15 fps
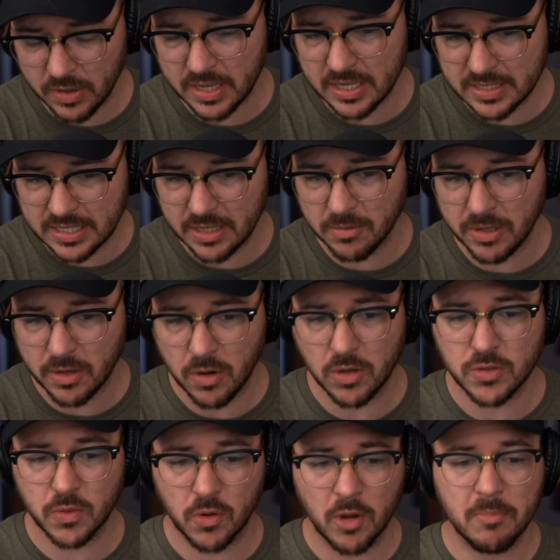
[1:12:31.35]
he continually
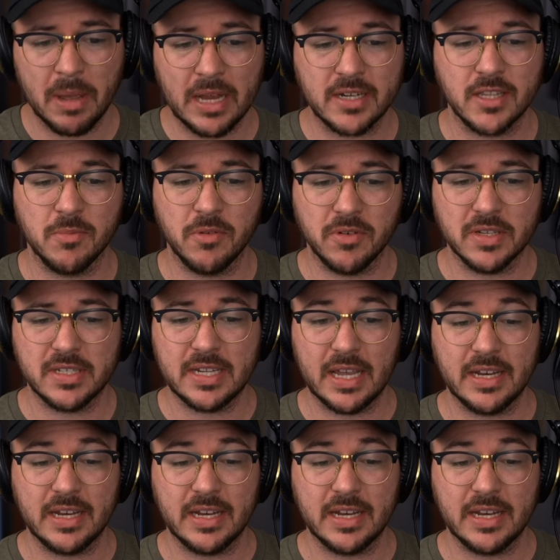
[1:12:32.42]
quotes, "We're going back to the moon to stay."